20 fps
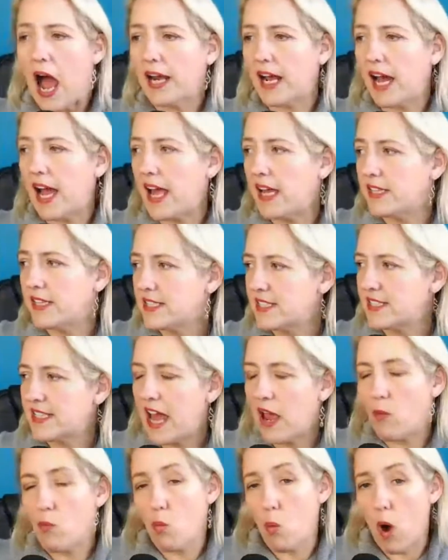And I
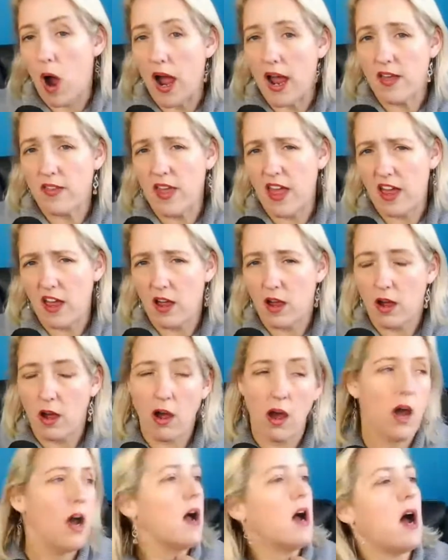understand why
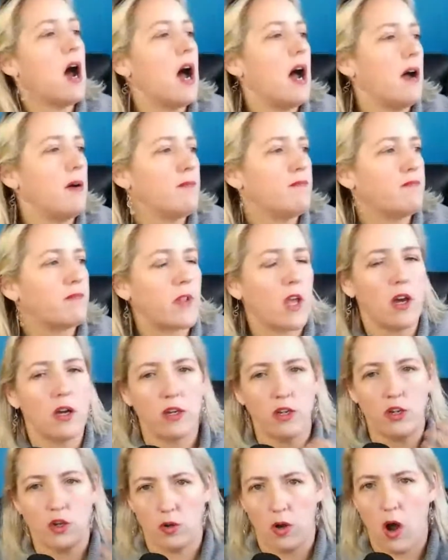
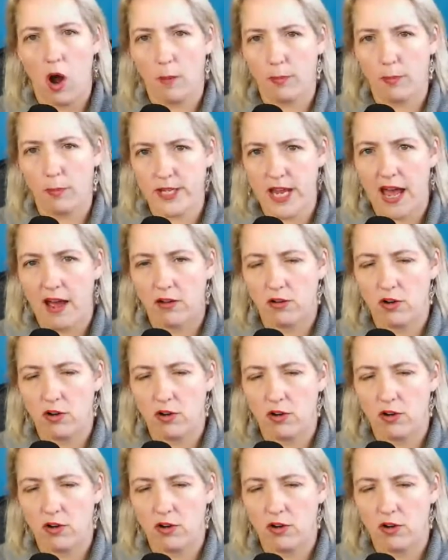you opt out,